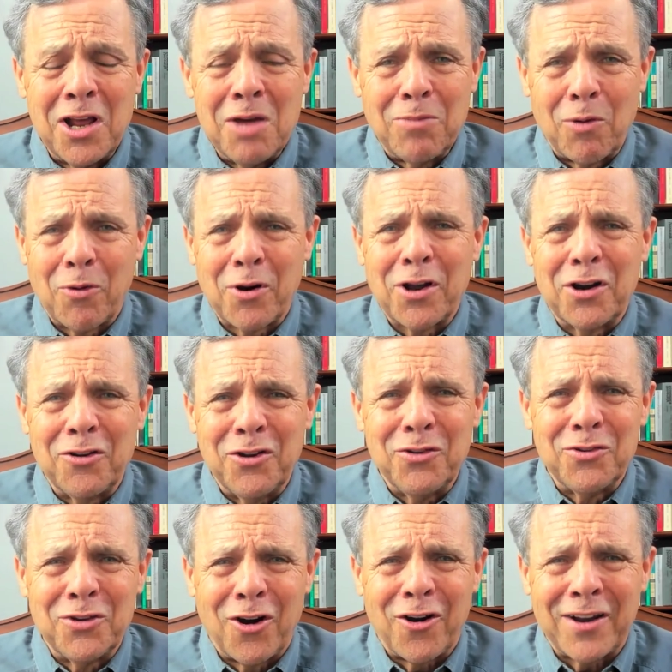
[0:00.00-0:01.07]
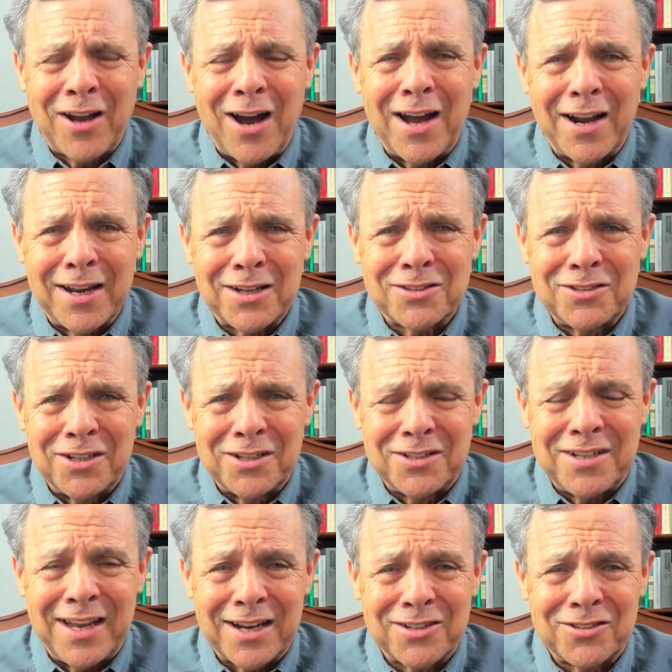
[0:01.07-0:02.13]
but we're going to do narcotics
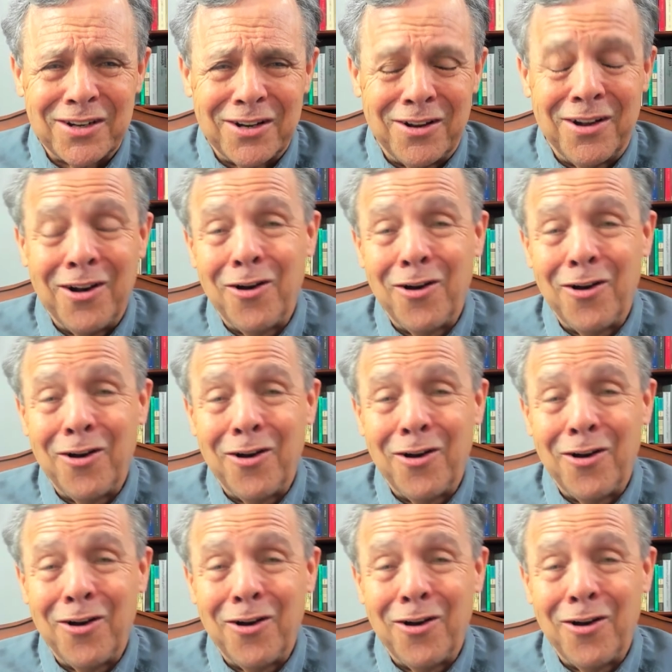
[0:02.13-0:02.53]
detection.